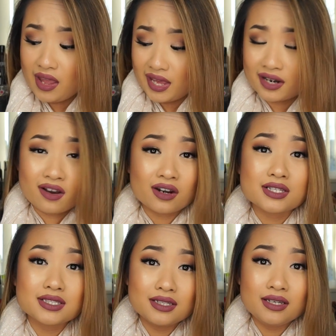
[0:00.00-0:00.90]
and
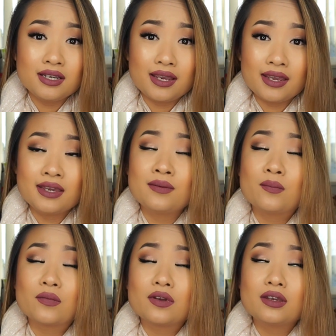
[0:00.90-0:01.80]
honestly
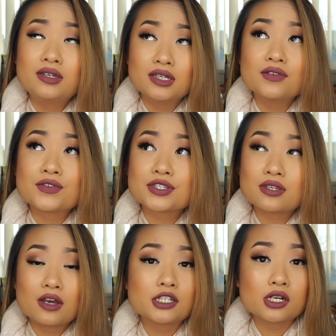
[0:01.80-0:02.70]
it gives
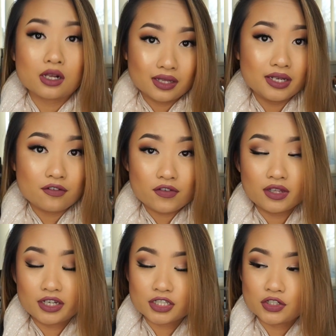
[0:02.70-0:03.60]
such a clean
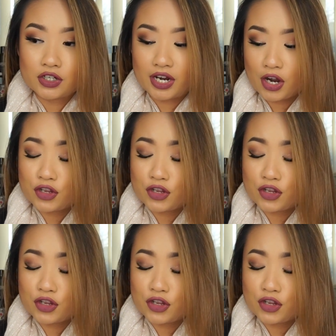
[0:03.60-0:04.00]
feeling to your hair.